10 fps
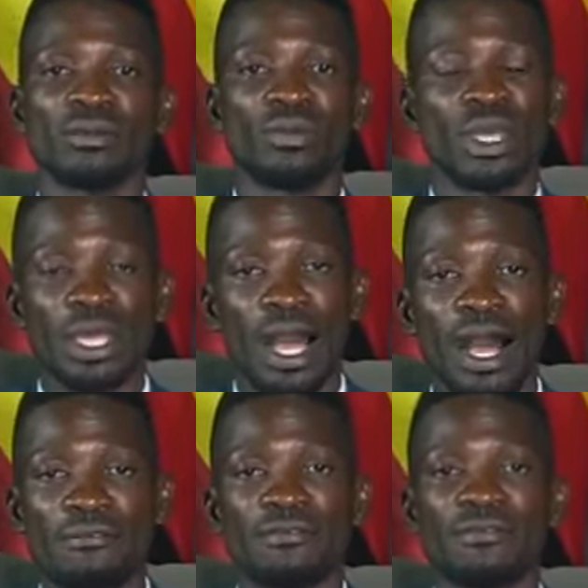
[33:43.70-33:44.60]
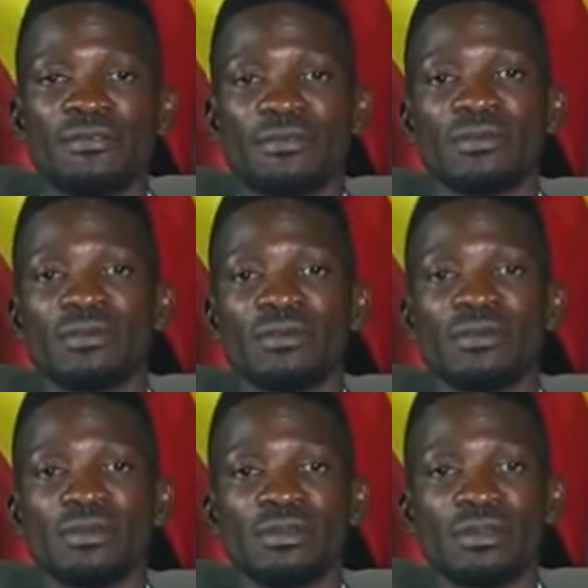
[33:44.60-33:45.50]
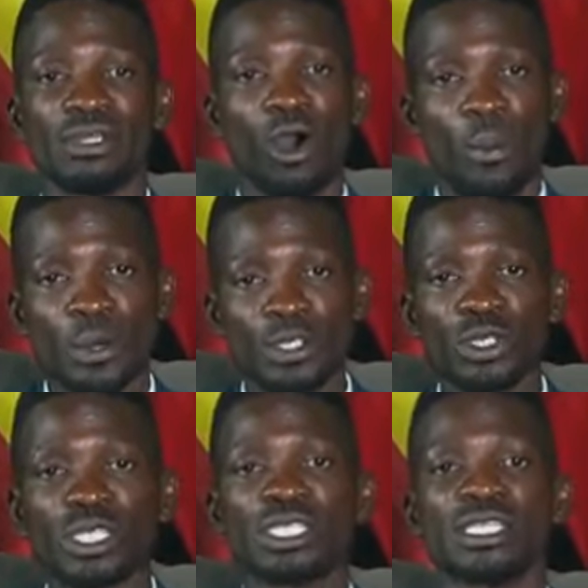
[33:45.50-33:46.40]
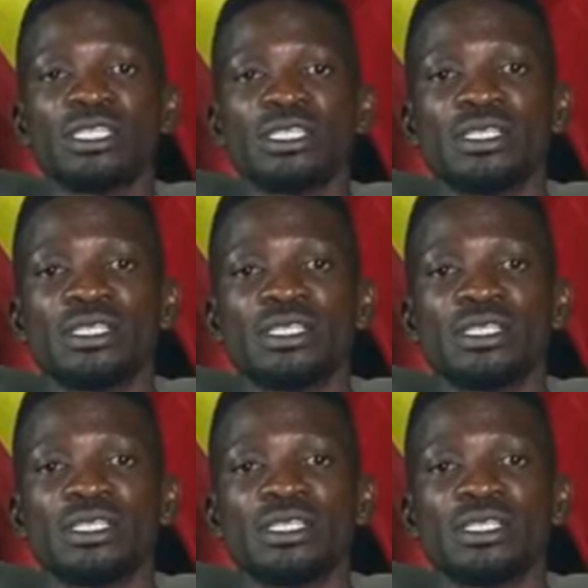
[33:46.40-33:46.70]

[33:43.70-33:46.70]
We have the opportunity,